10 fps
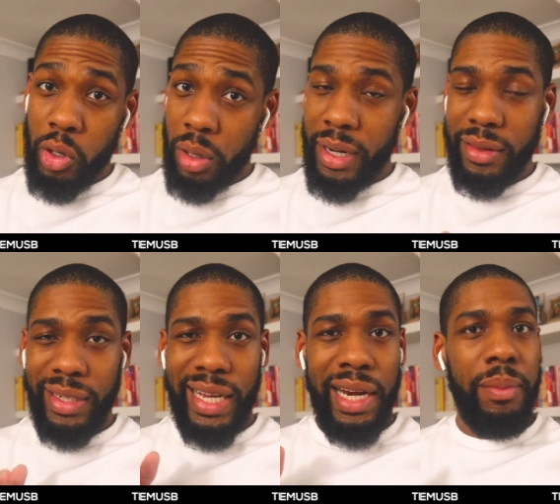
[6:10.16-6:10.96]
more about
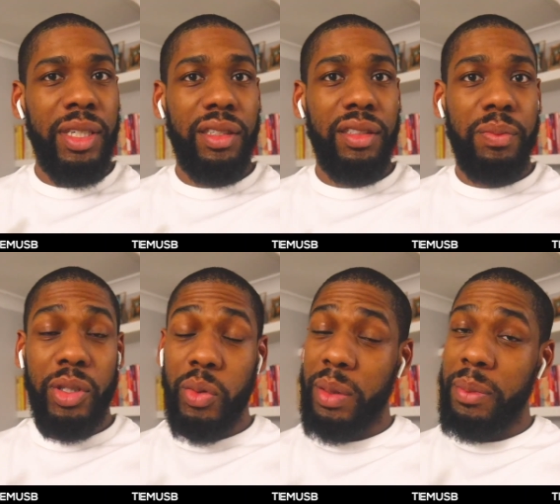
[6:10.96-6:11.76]
the dynamics
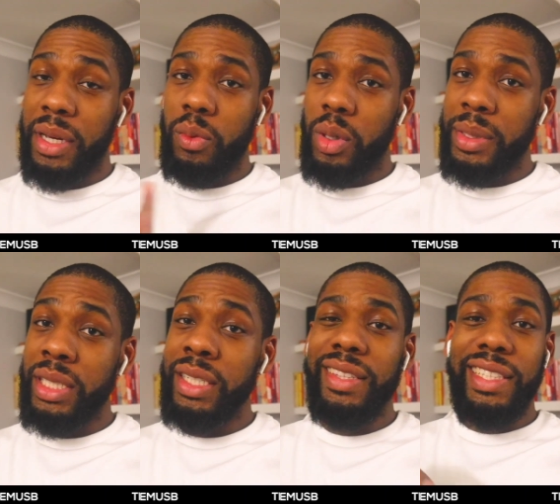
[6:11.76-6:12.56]
between men and
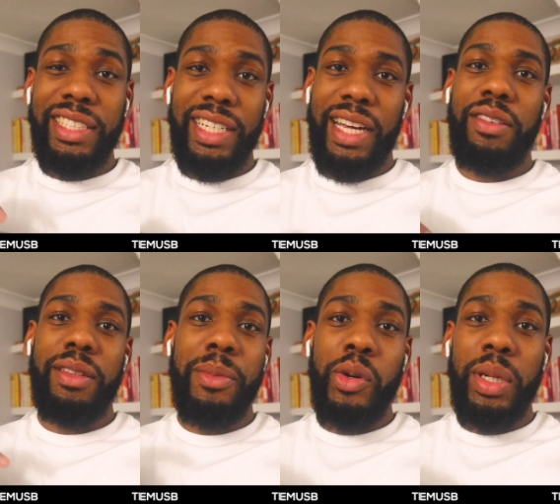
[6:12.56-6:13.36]
women? Then check
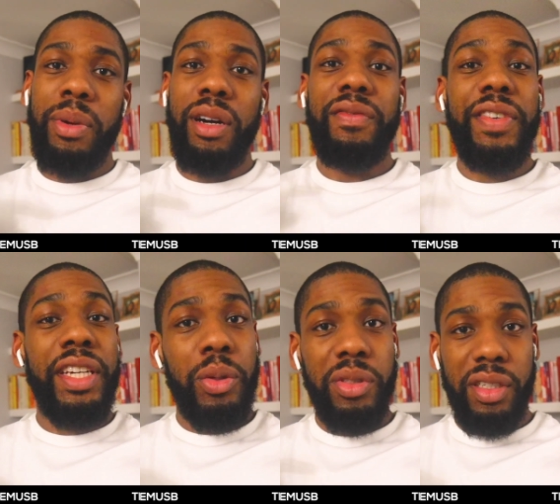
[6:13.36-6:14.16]
out the multi-part
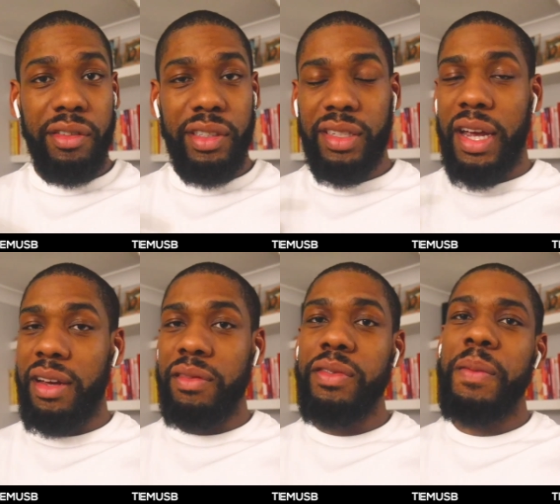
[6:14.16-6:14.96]
video series I
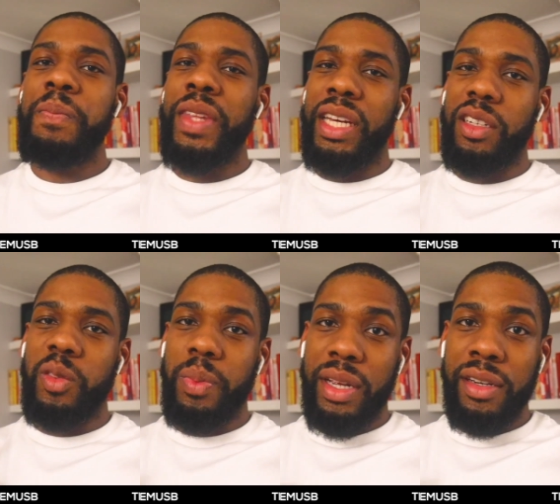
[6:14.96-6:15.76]
have
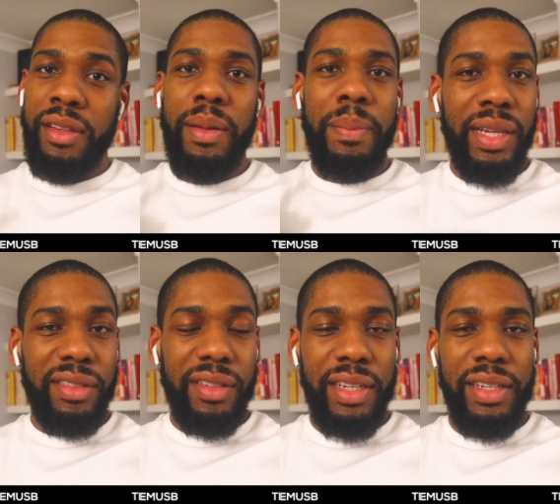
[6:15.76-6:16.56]
explaining the
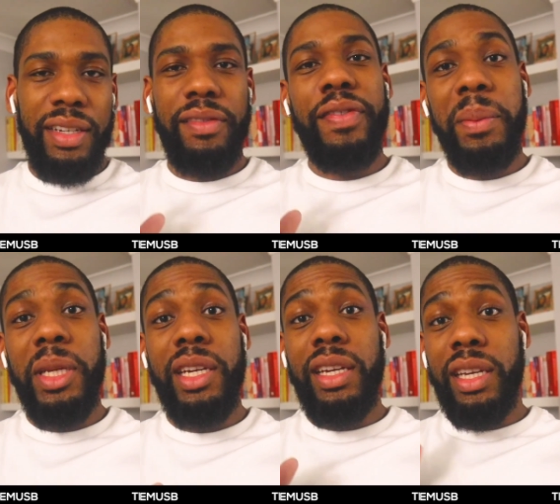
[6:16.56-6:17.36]
masculine and
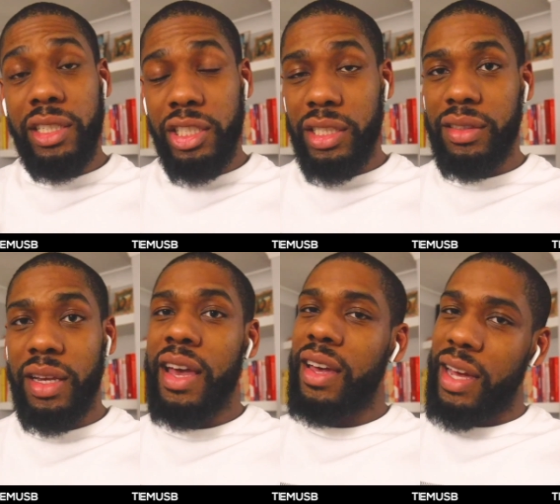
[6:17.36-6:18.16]
feminine
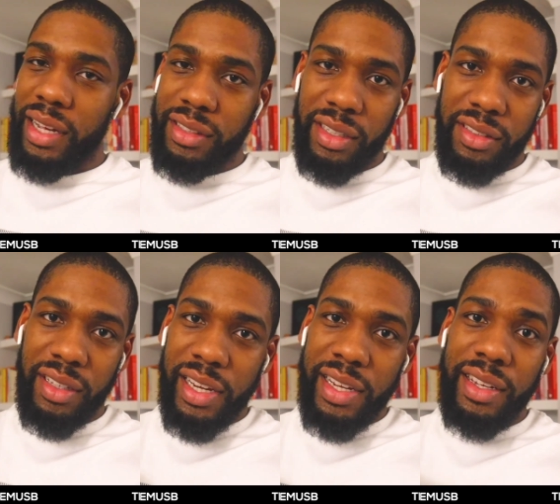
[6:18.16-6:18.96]
energies. Access
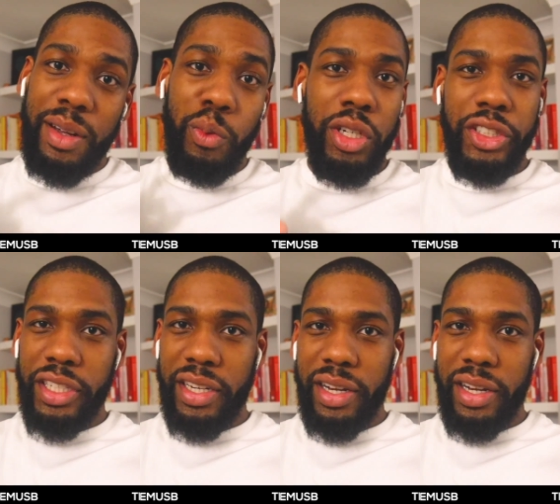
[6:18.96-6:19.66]
the link and watch it